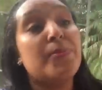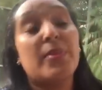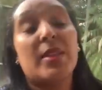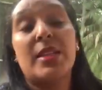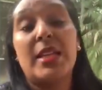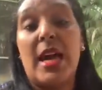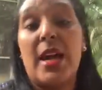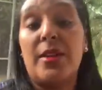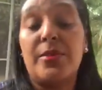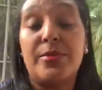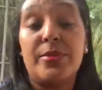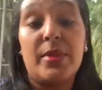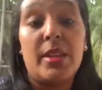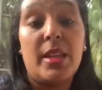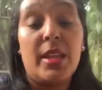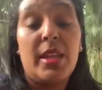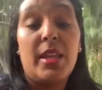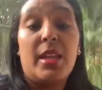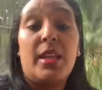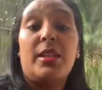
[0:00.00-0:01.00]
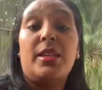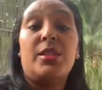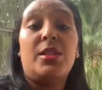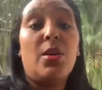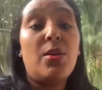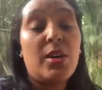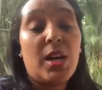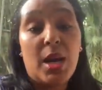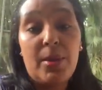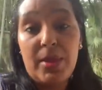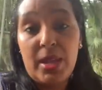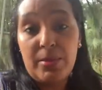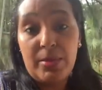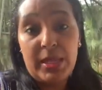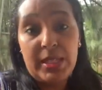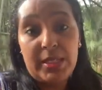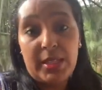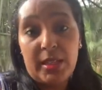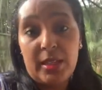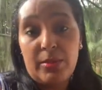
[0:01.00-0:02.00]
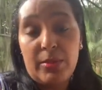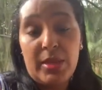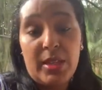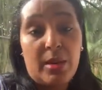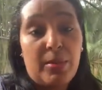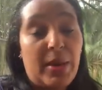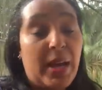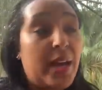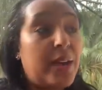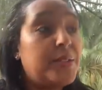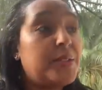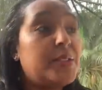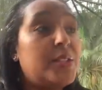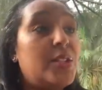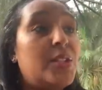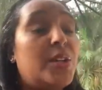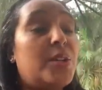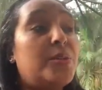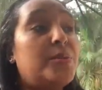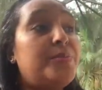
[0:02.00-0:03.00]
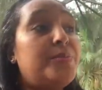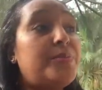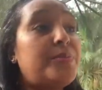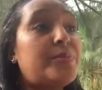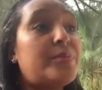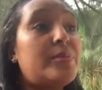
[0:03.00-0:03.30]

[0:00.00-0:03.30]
Now, don't come at me telling me about, you know,